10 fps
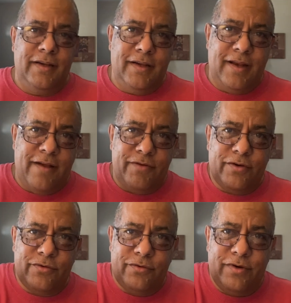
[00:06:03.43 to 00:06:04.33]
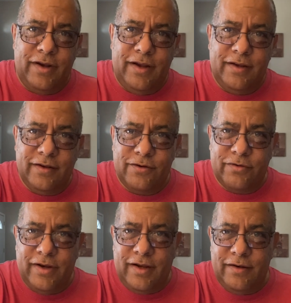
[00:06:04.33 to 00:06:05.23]
and have a great,
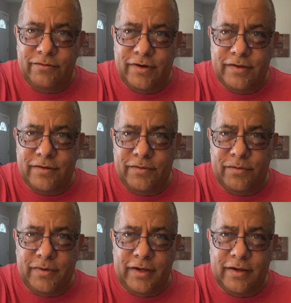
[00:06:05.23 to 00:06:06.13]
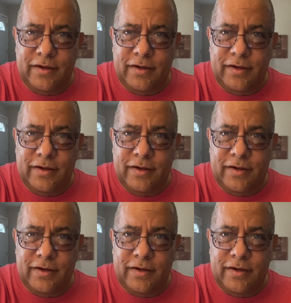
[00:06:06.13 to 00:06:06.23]
great rest of your week.